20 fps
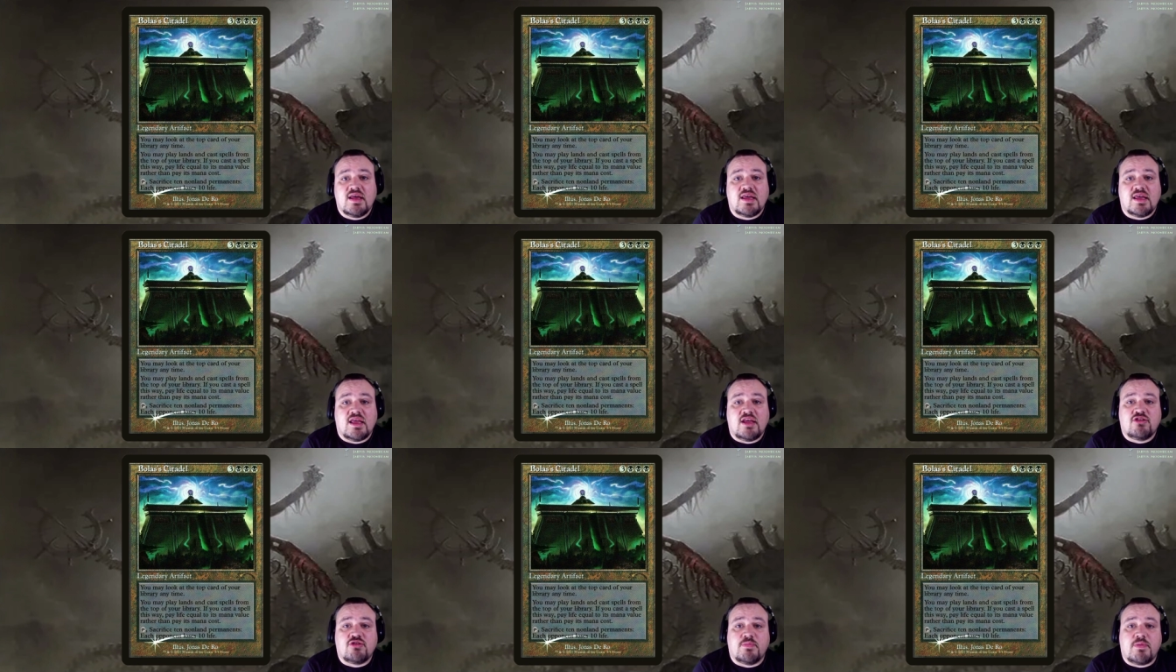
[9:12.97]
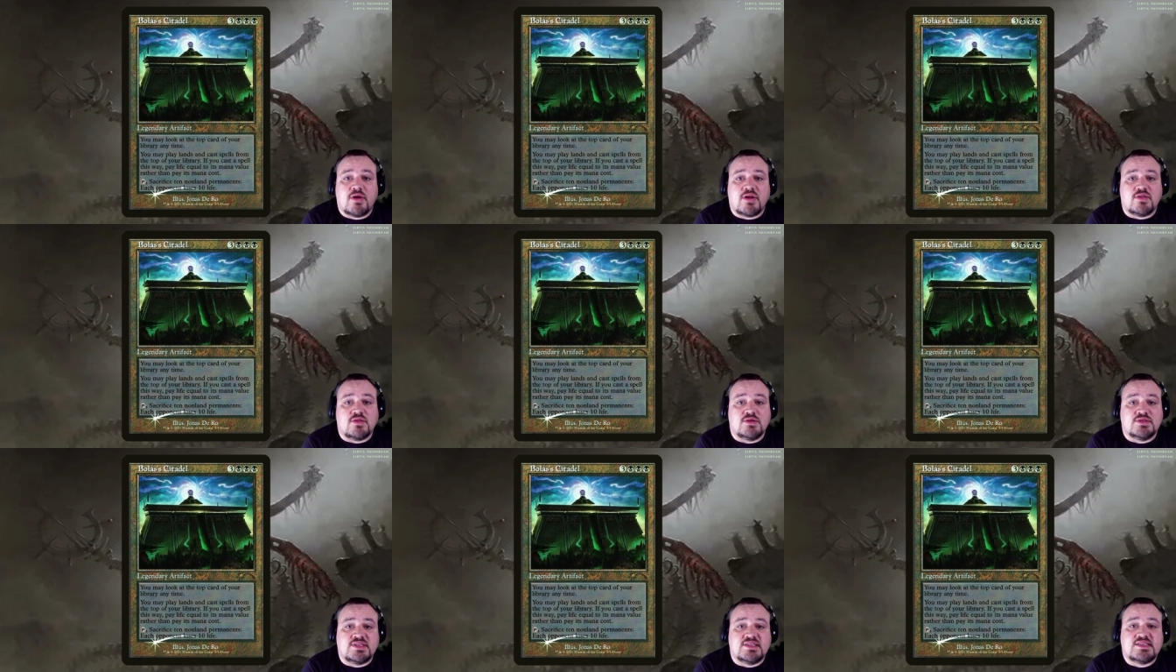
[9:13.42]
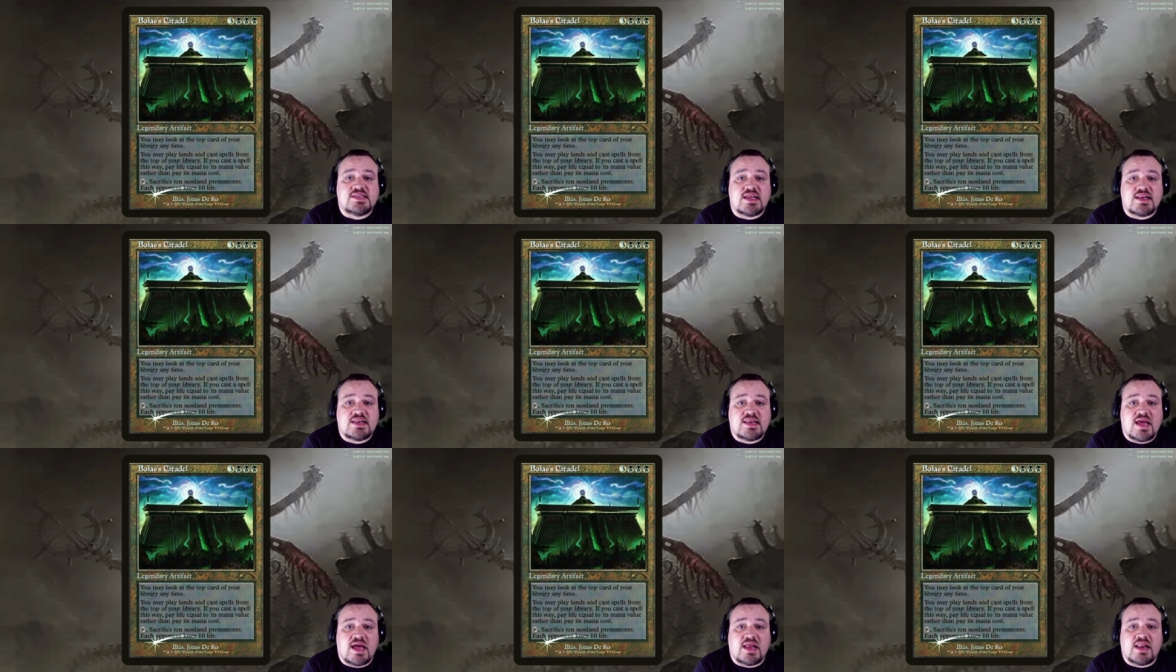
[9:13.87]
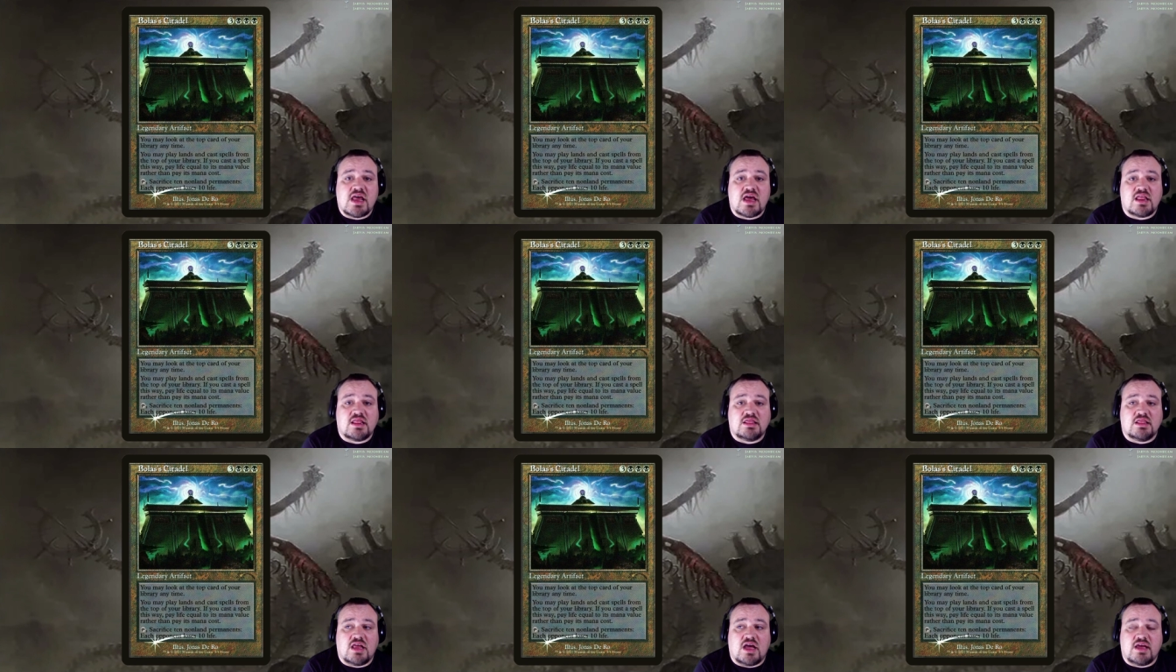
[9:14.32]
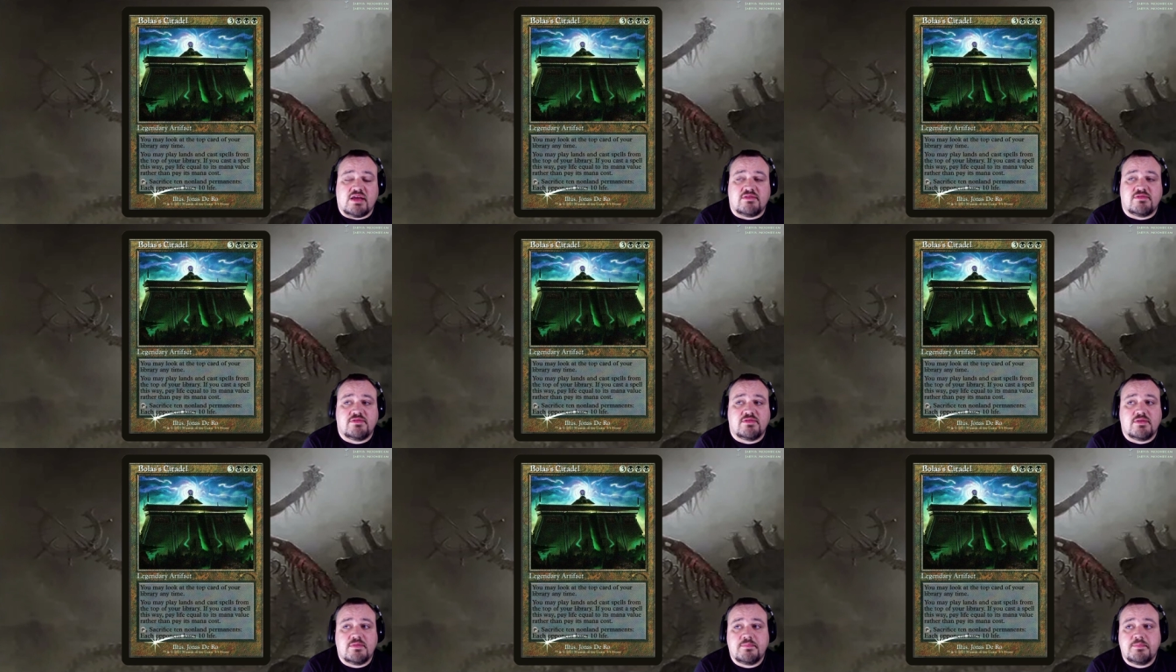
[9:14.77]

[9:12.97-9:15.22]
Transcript: each opponent loses 10 life.